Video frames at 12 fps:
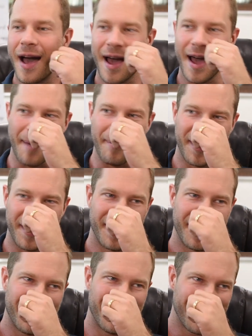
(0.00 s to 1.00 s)
I'm.
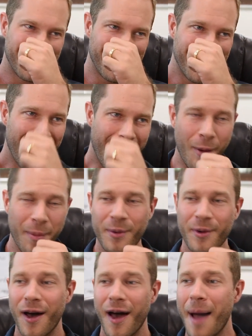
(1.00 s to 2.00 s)
I'll be
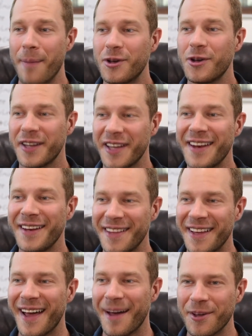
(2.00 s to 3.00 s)
real. I'm good at getting
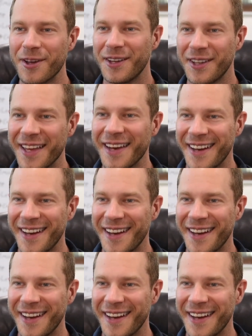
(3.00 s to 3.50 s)
the. I'm good at getting